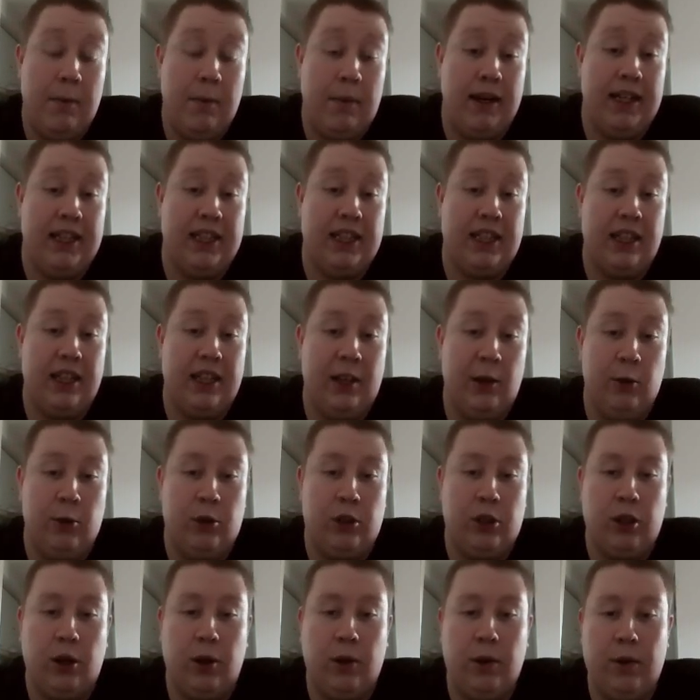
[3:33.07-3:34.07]
But it's
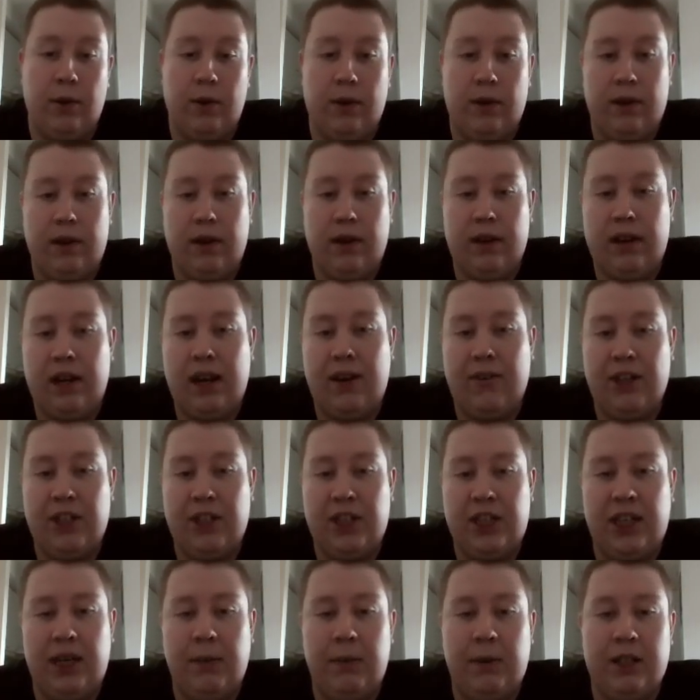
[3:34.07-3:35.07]
Yucho
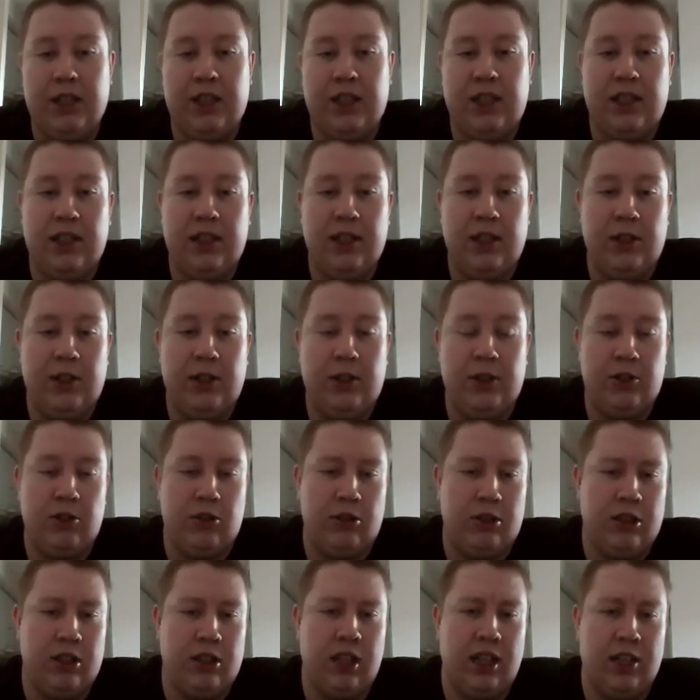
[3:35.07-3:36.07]
Kawashima's
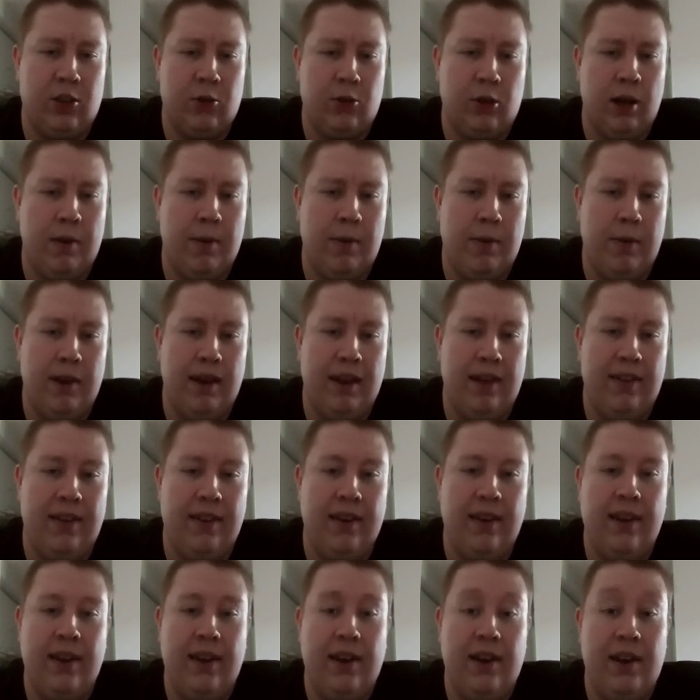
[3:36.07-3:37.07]
Sun-Dried Meat
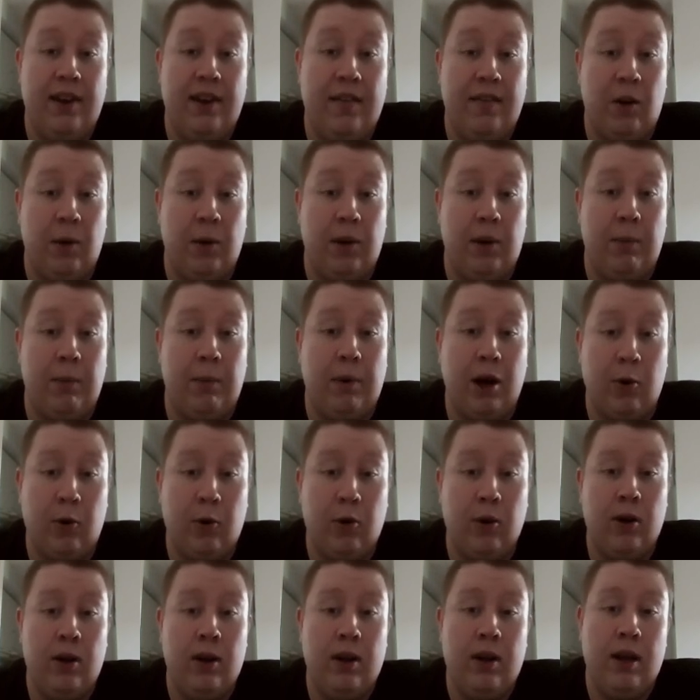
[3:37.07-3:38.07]
from the
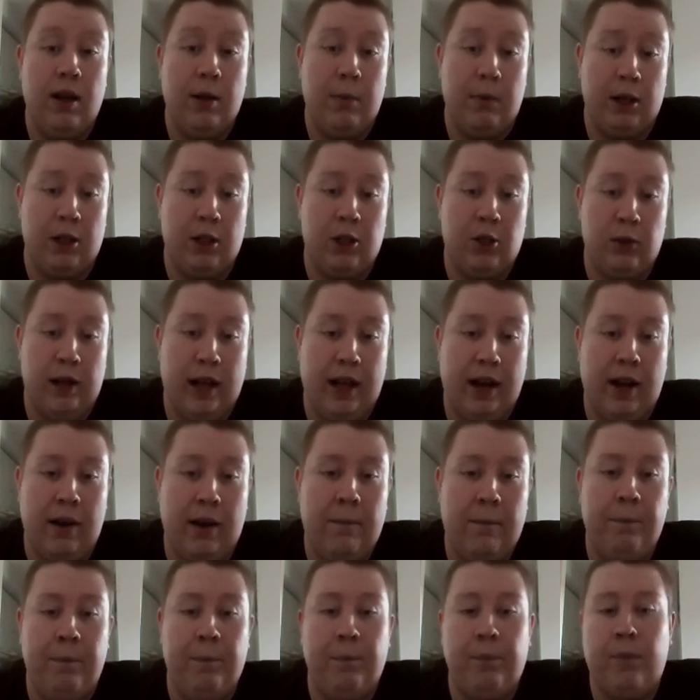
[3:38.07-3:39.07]
Paku Matsu
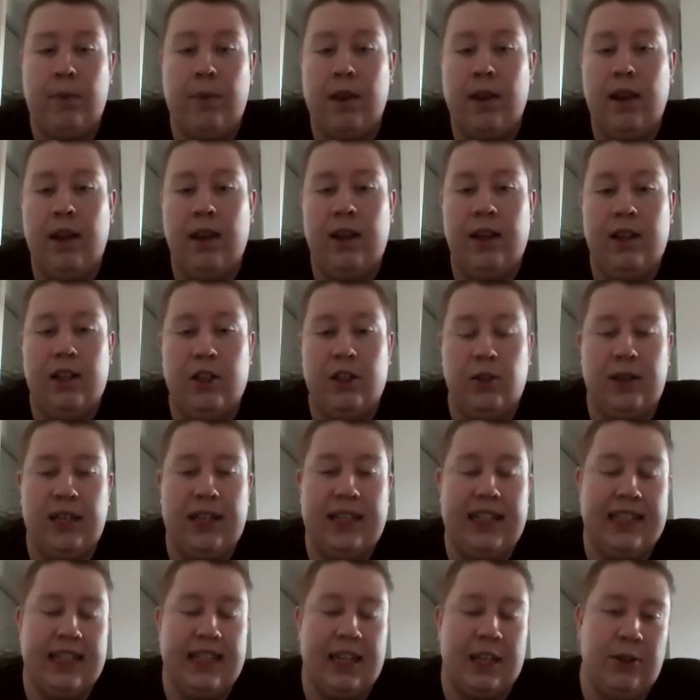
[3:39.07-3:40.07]
era. So
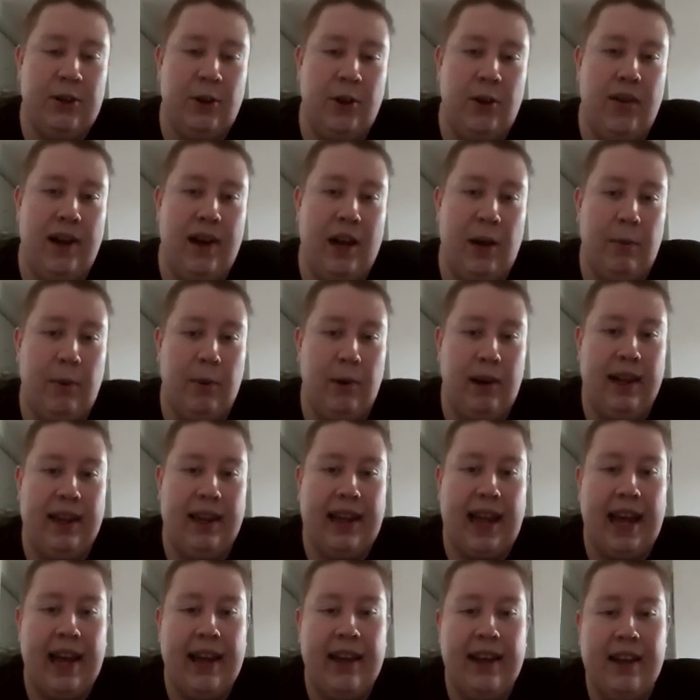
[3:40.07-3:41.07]
this is actually available in
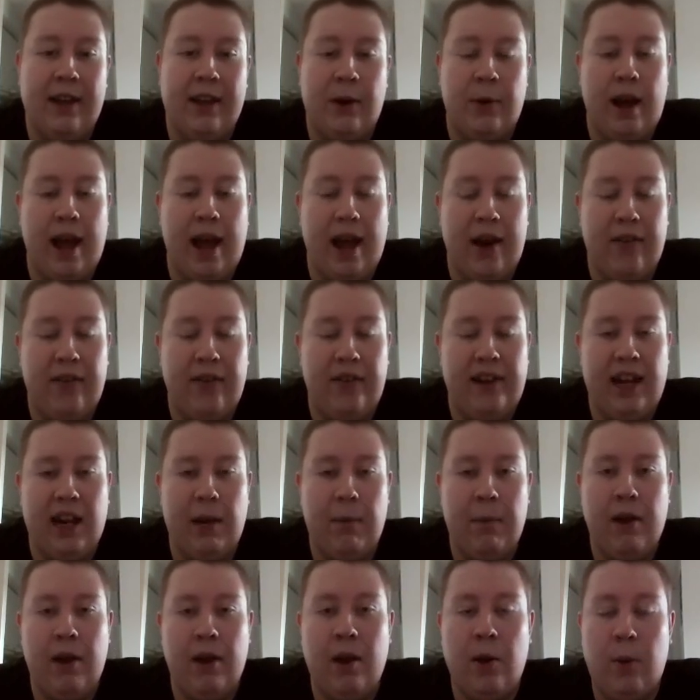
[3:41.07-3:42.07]
the Rare
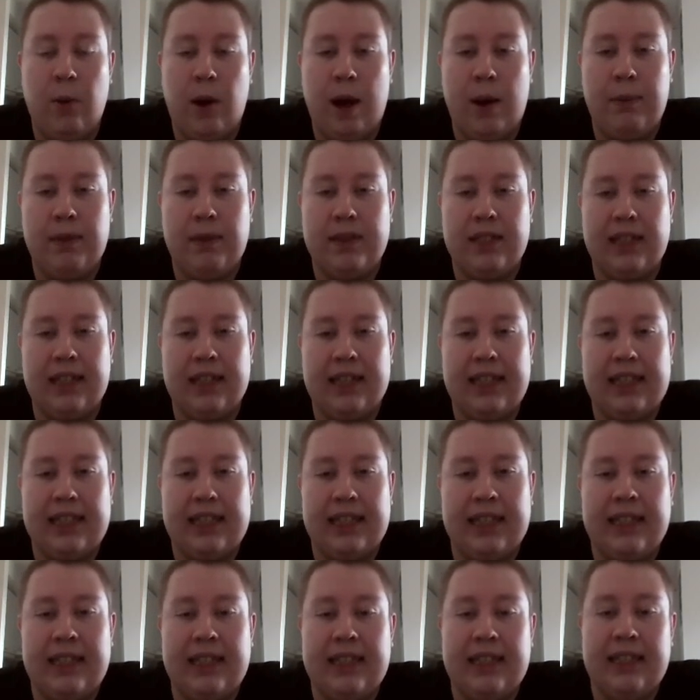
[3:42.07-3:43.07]
Film
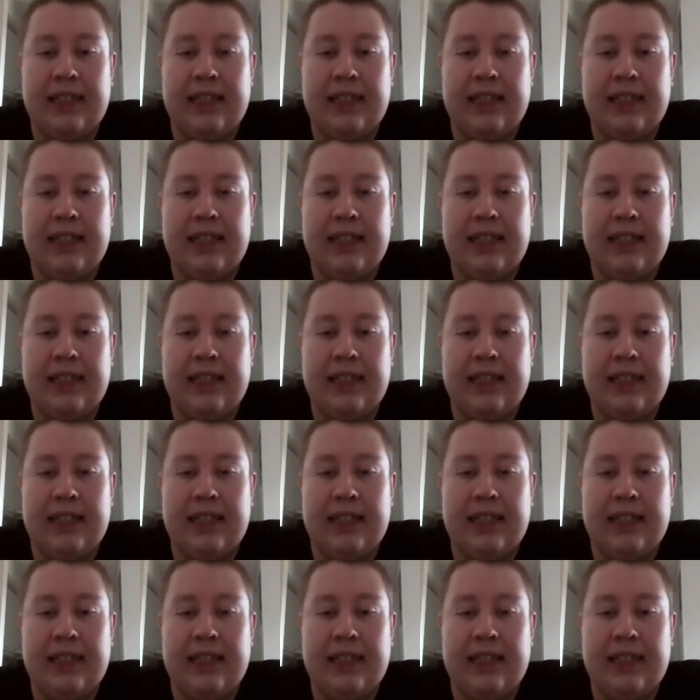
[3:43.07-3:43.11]
website